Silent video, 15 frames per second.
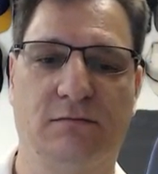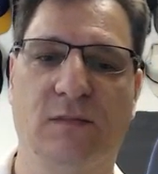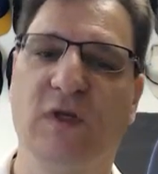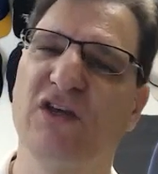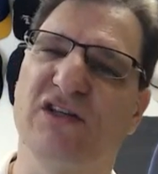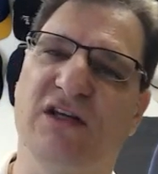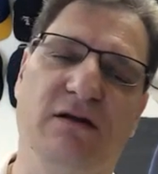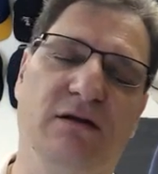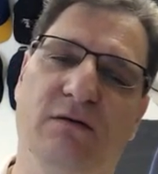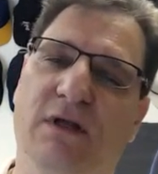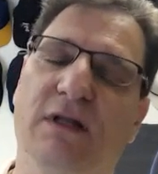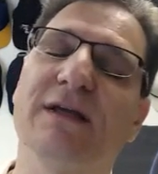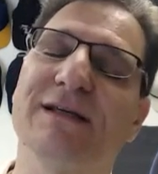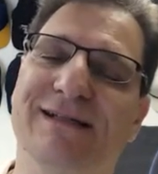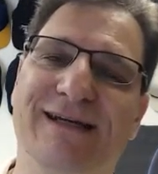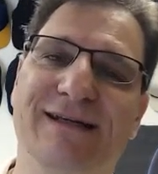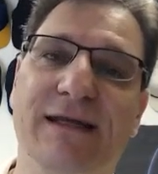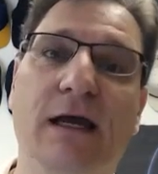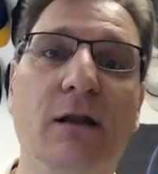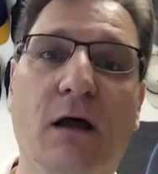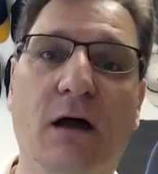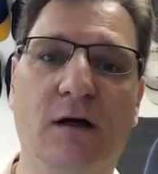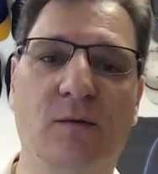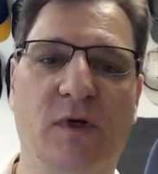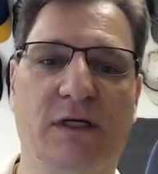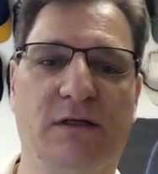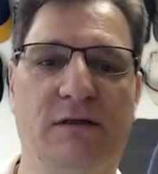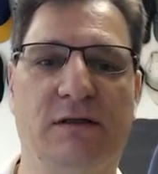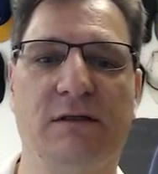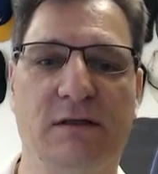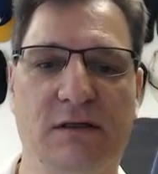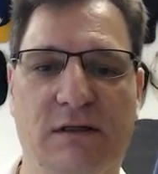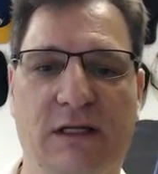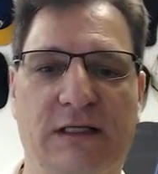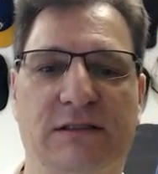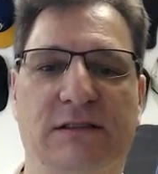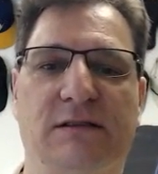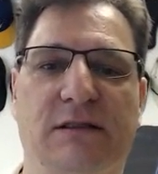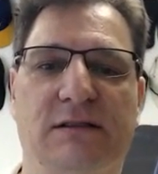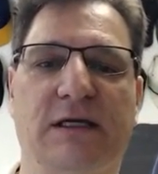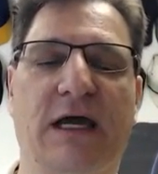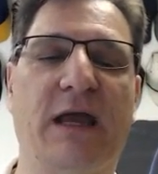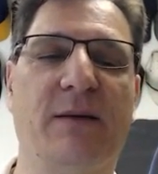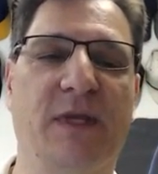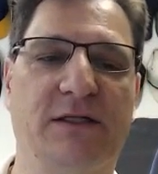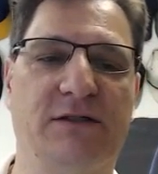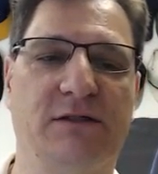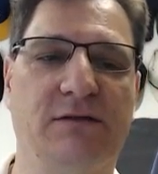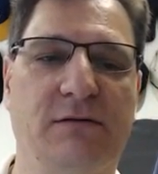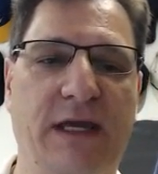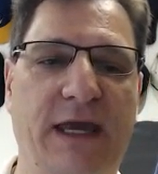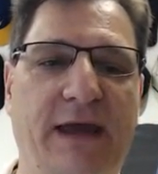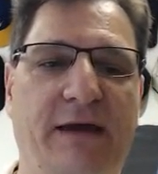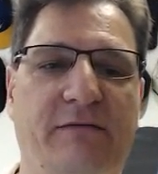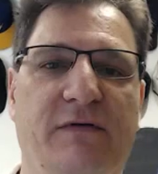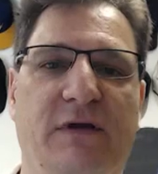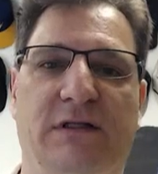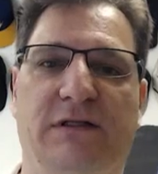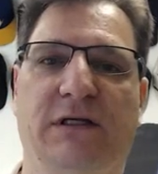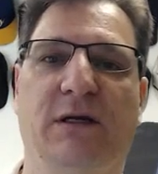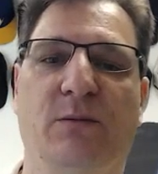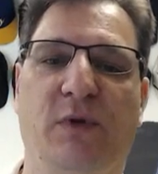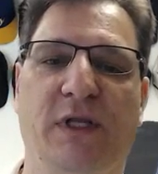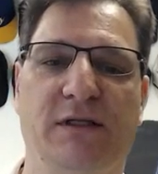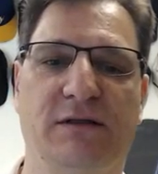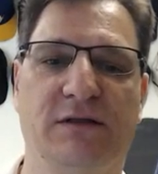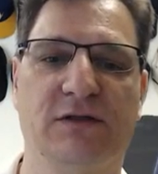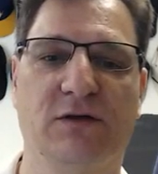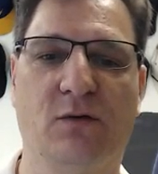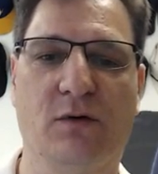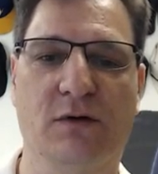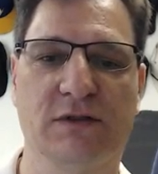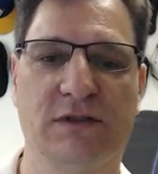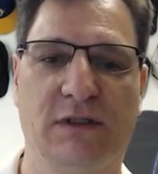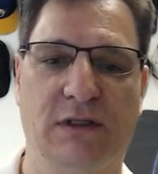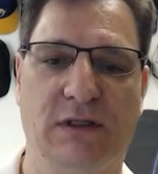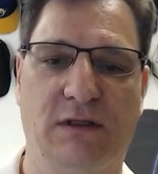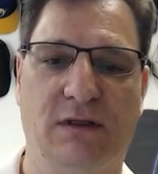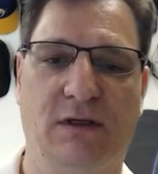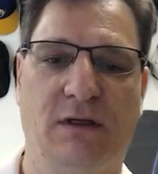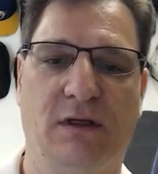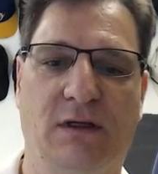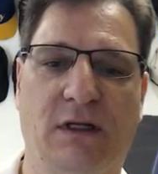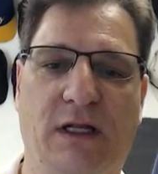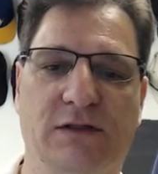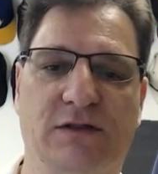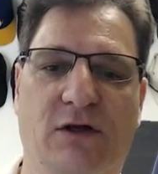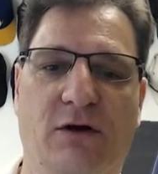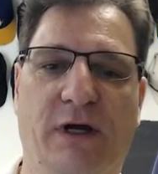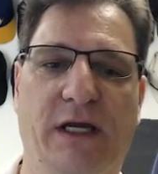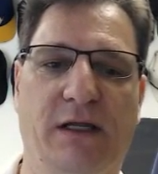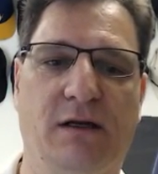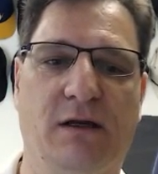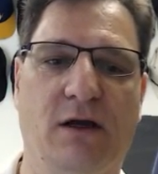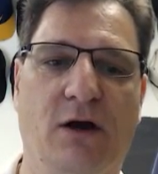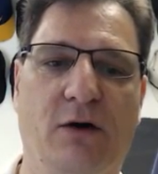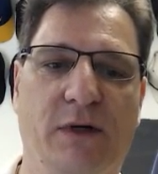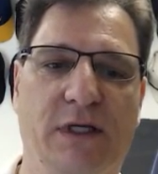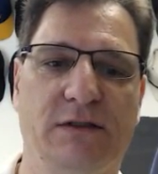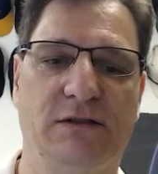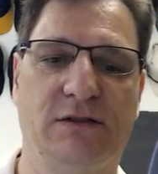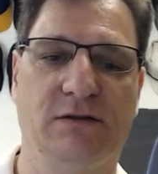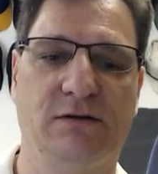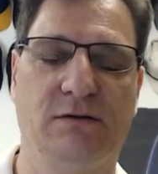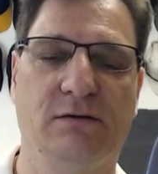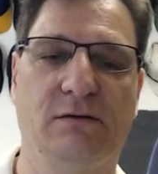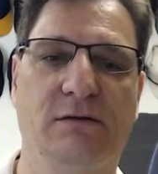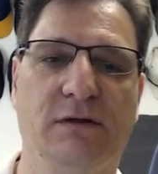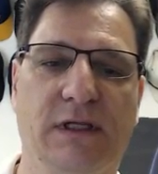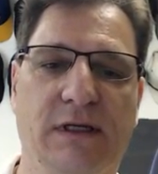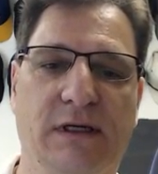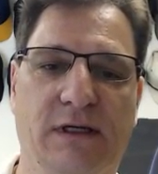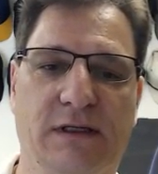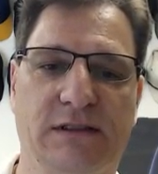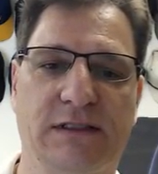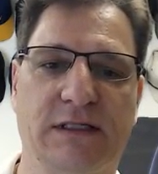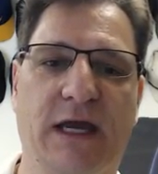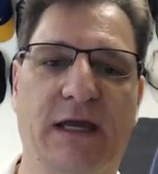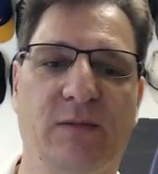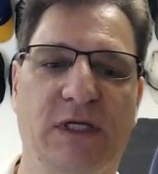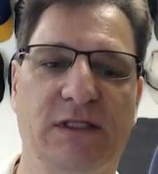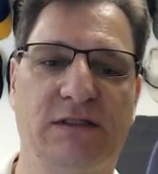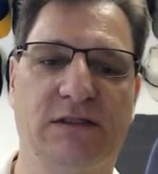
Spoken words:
Usually it doesn't take that long, but that's the time that you have to complete this course. Now let's go ahead and go into the assignments.